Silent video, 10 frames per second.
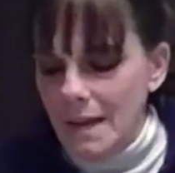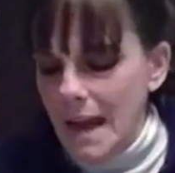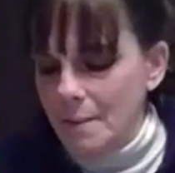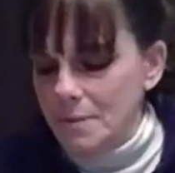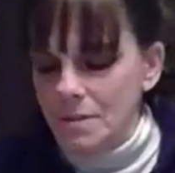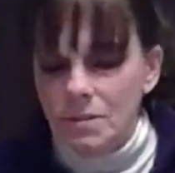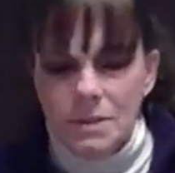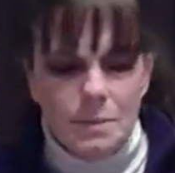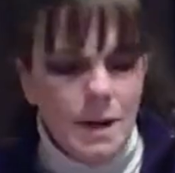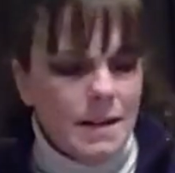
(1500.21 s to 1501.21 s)

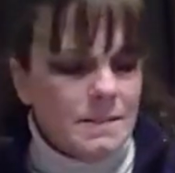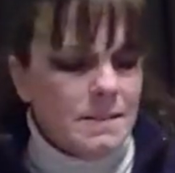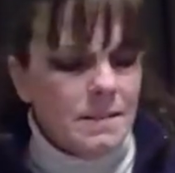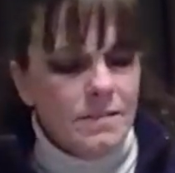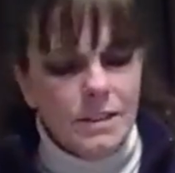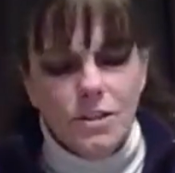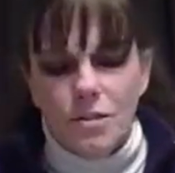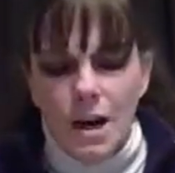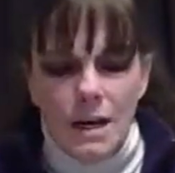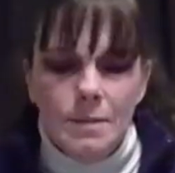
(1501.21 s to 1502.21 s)
absolutely positively
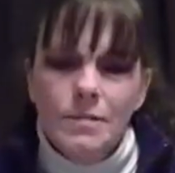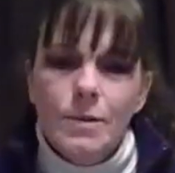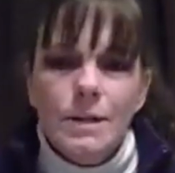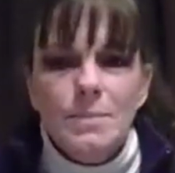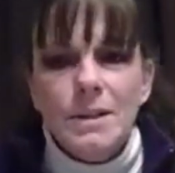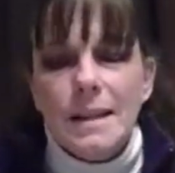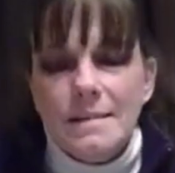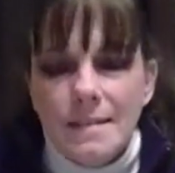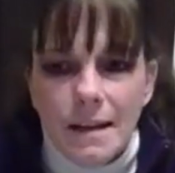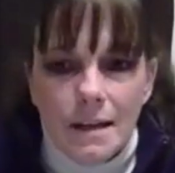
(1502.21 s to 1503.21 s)
dry before you put that
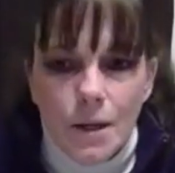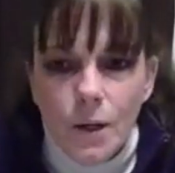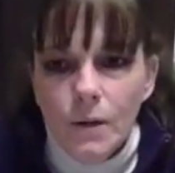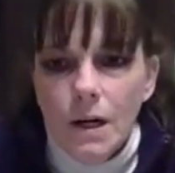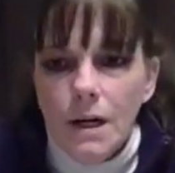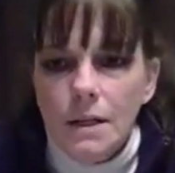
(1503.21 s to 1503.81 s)
second coat on,